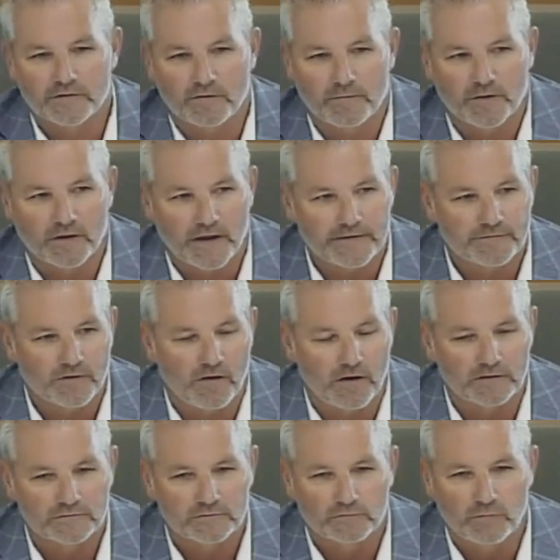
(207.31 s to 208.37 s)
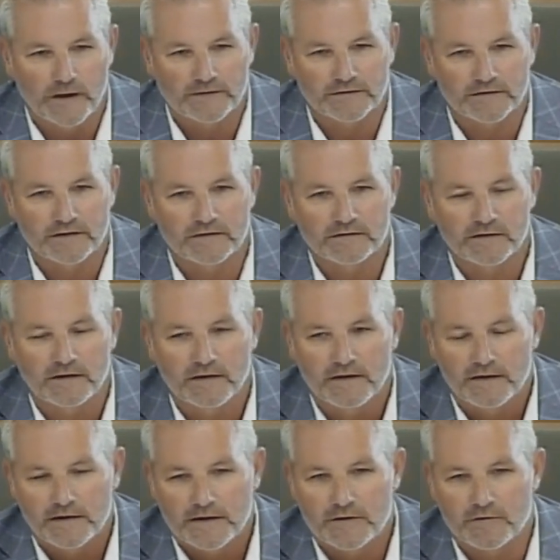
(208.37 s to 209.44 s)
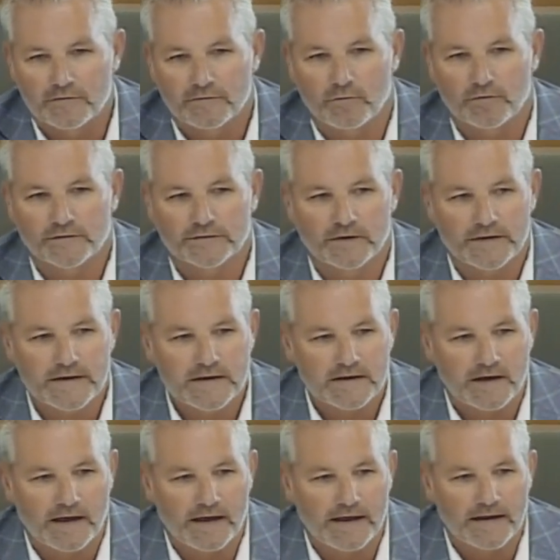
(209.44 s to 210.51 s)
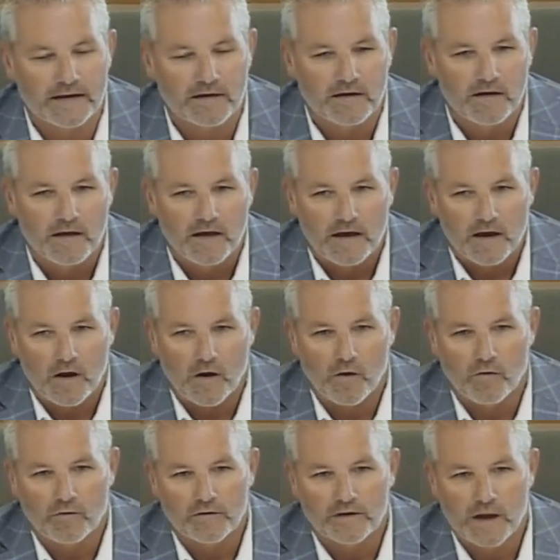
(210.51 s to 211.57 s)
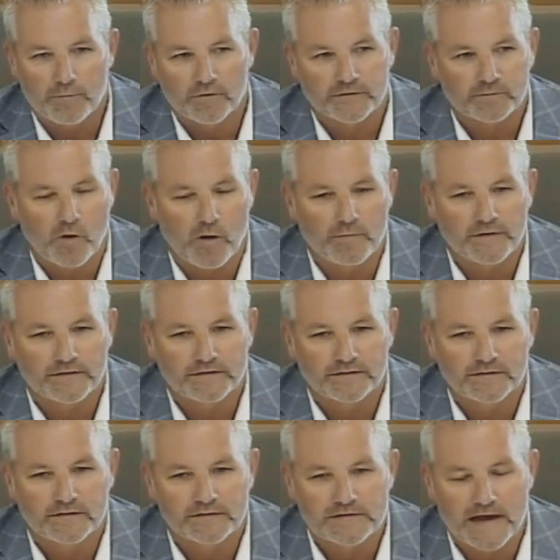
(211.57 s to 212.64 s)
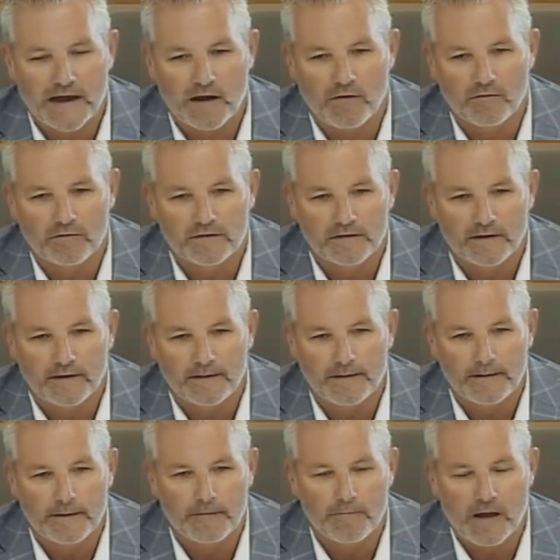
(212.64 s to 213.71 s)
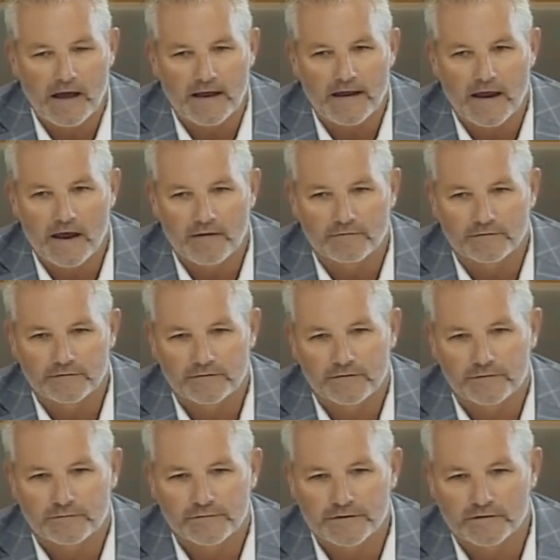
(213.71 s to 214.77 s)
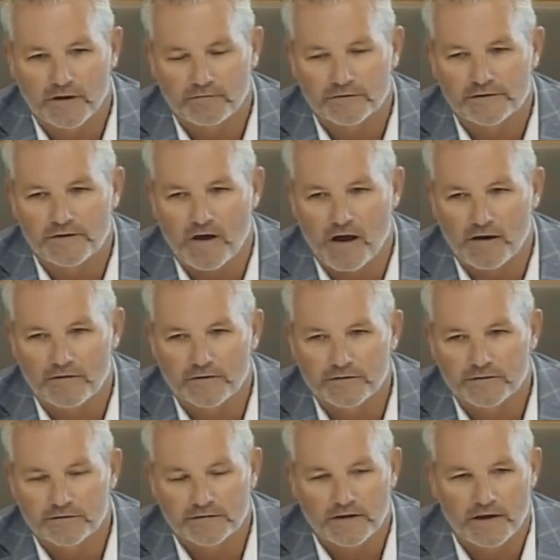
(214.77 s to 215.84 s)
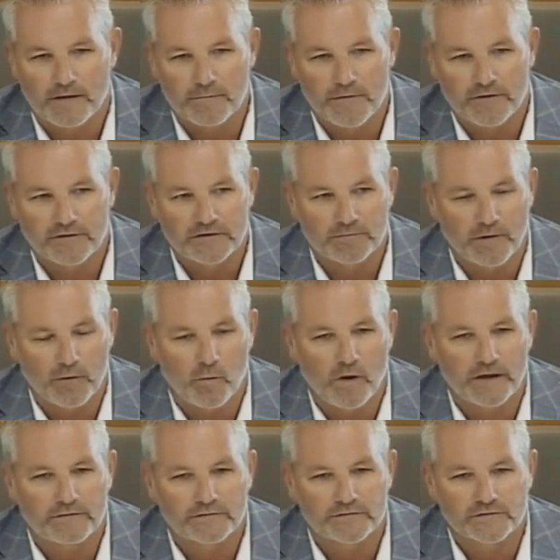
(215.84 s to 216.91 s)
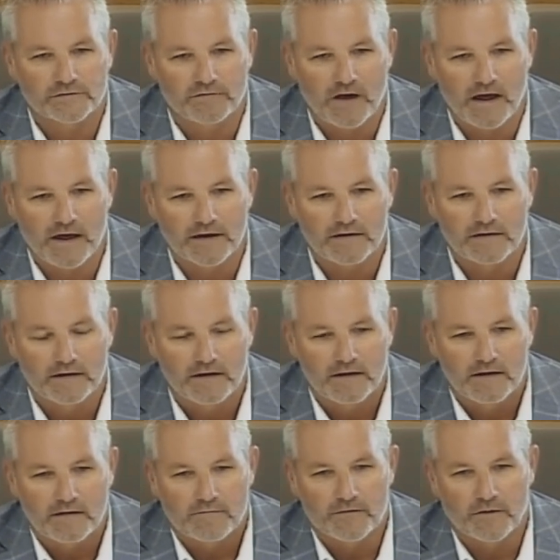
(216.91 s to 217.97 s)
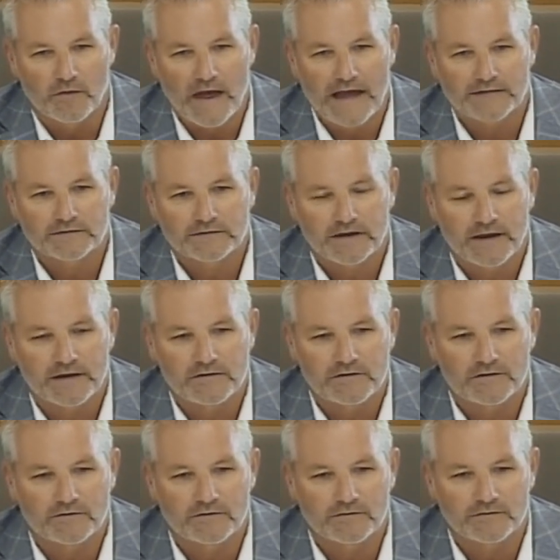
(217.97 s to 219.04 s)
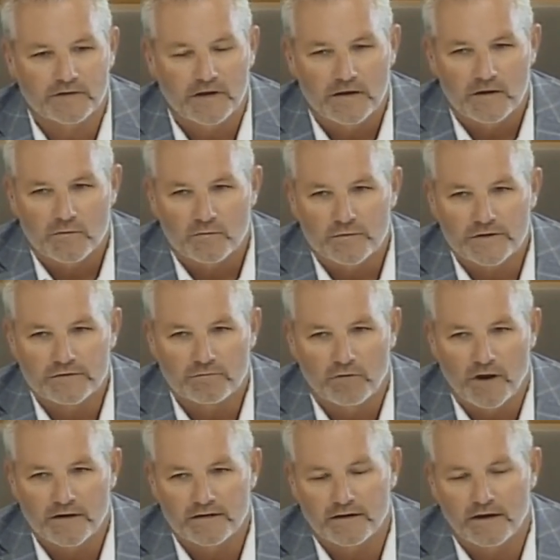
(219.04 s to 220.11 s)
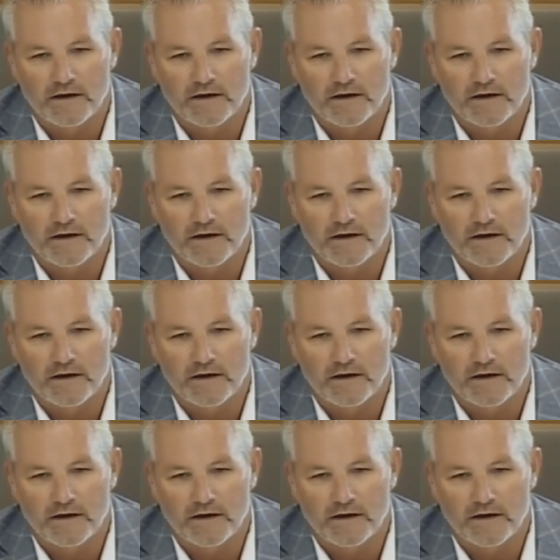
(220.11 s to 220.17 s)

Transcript: am a lifelong resident here in Forest Lake. I own a couple small businesses in town. I have 3 lovely daughters. I'm married to my wife, Siobhan, for the last 10 years. We run,